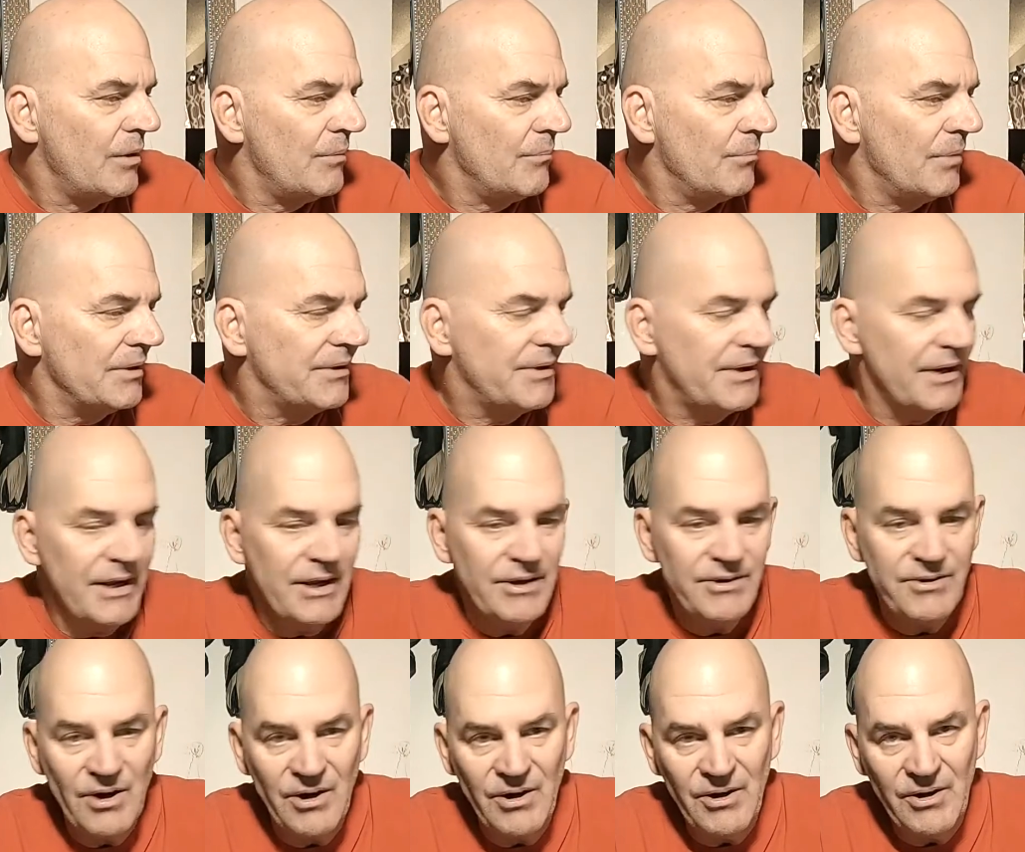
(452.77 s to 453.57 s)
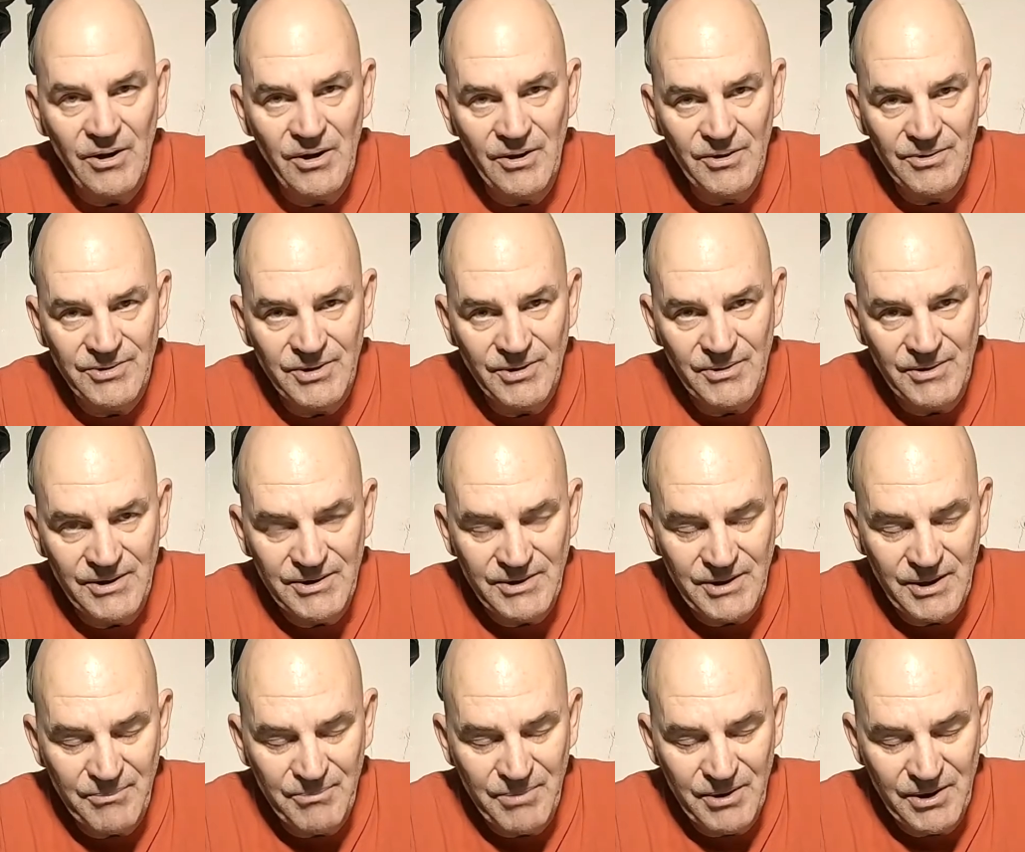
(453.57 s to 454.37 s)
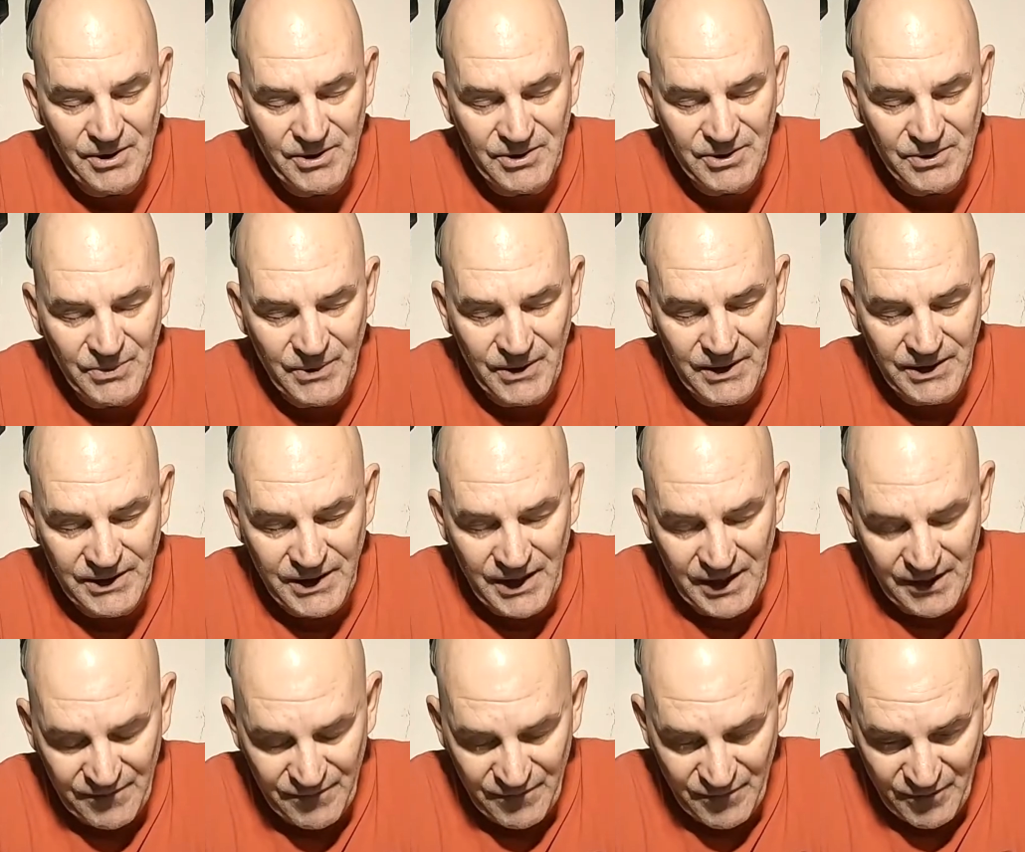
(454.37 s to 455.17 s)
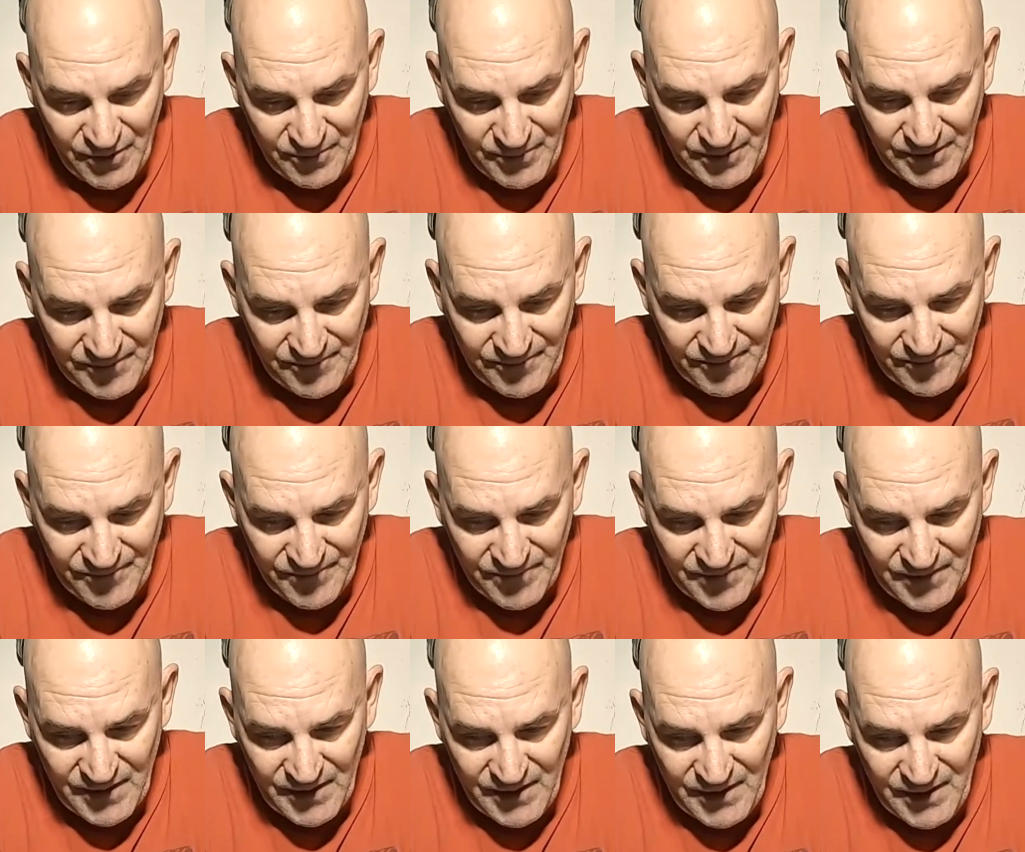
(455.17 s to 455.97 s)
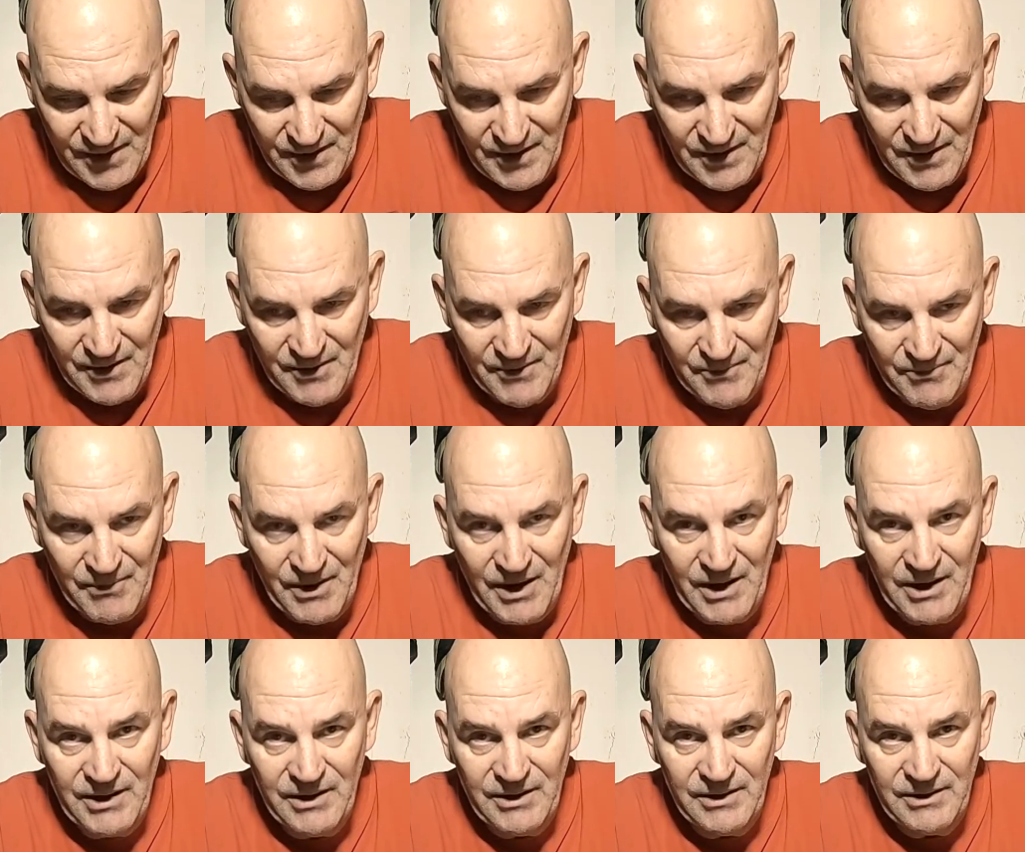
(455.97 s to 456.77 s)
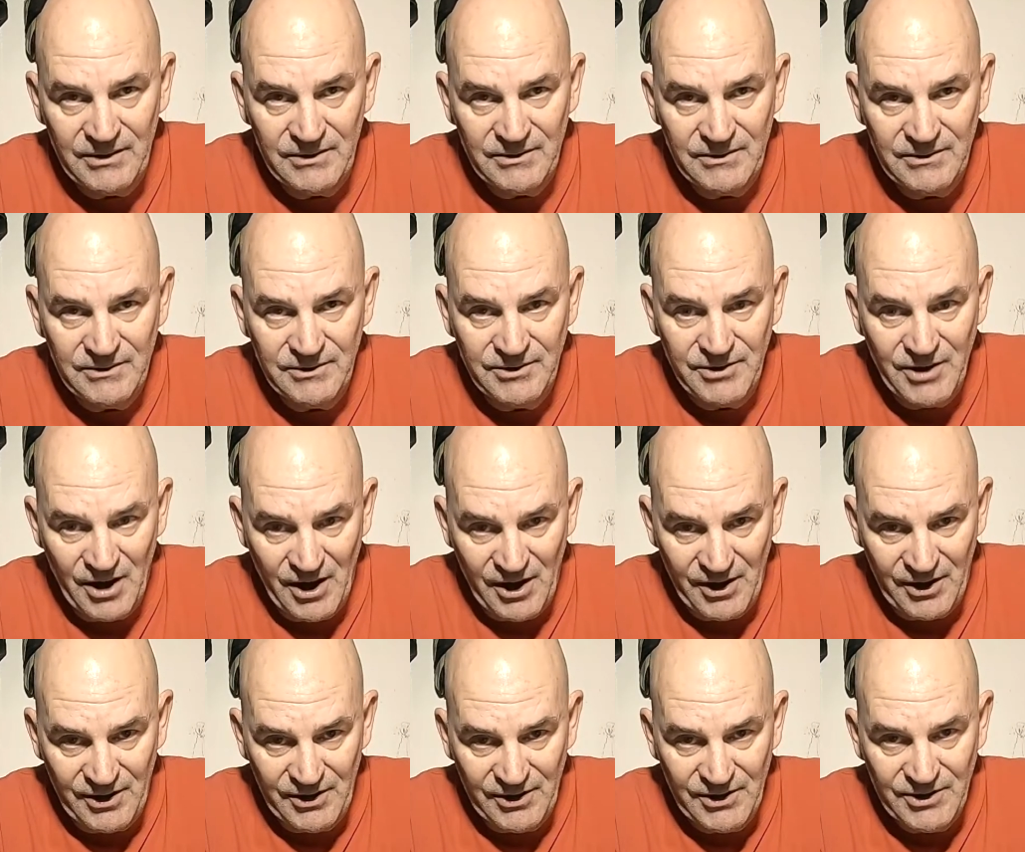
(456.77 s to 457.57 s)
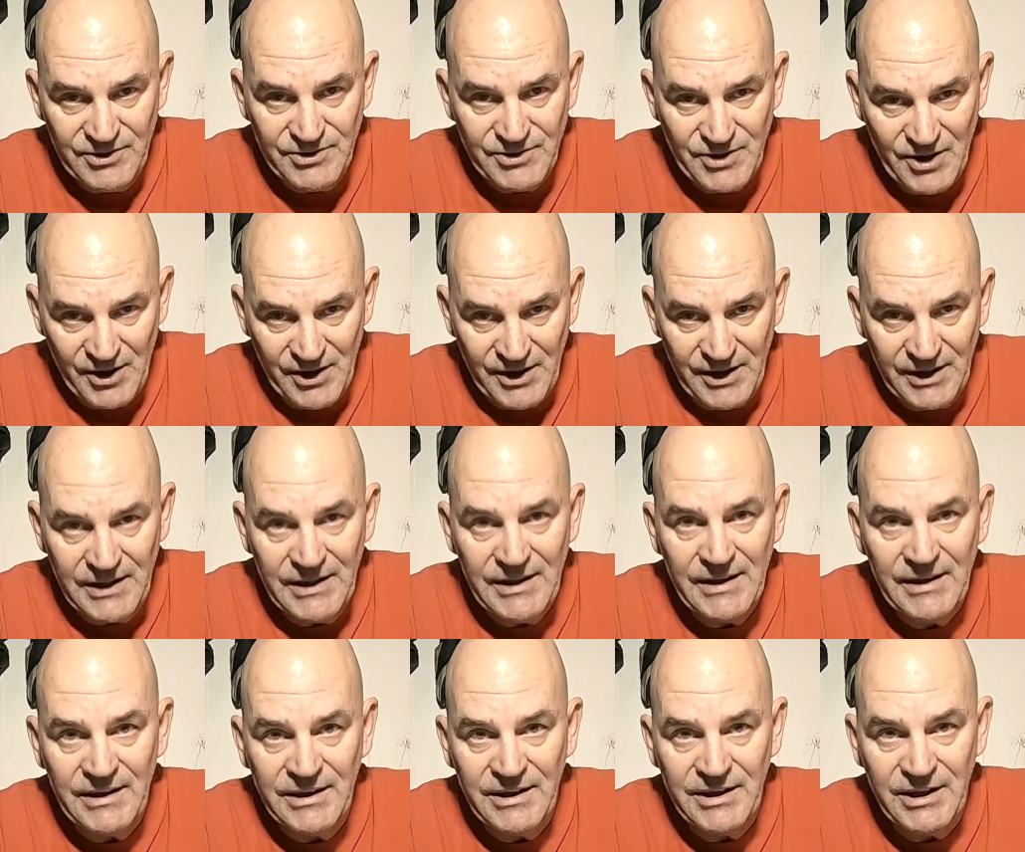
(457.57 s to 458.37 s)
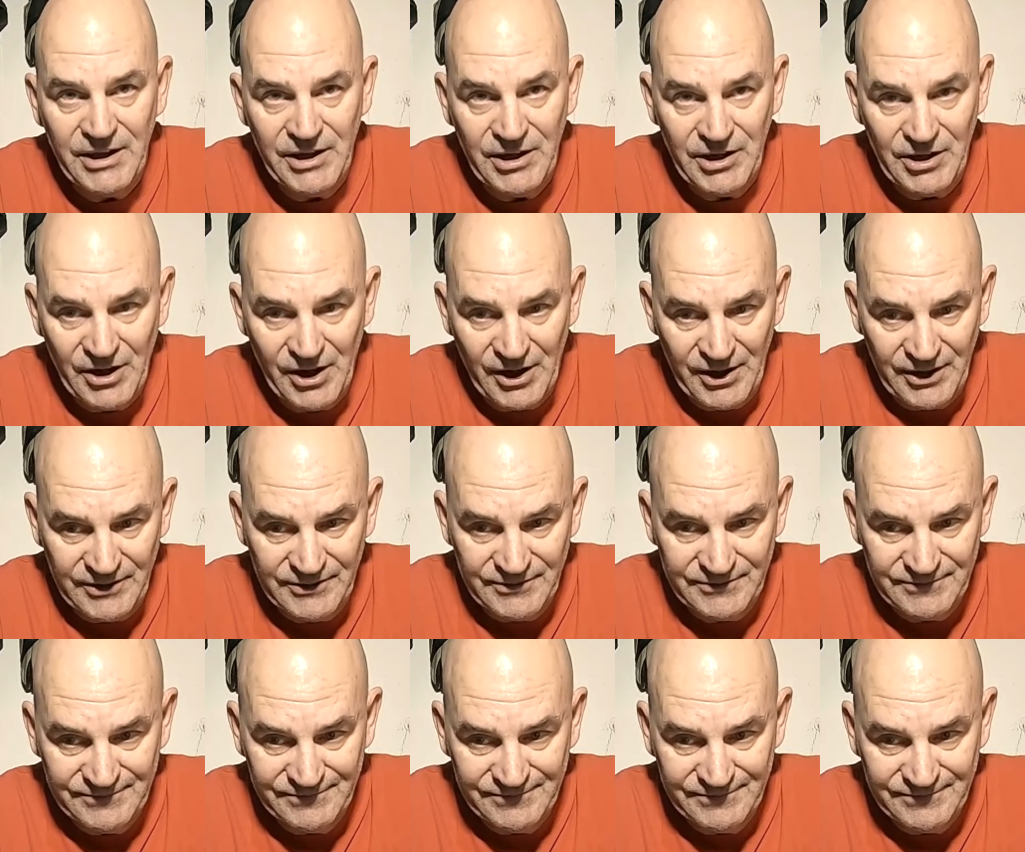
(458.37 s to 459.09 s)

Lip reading: But today also is a bittersweet day for me. My daughter started kindergarten,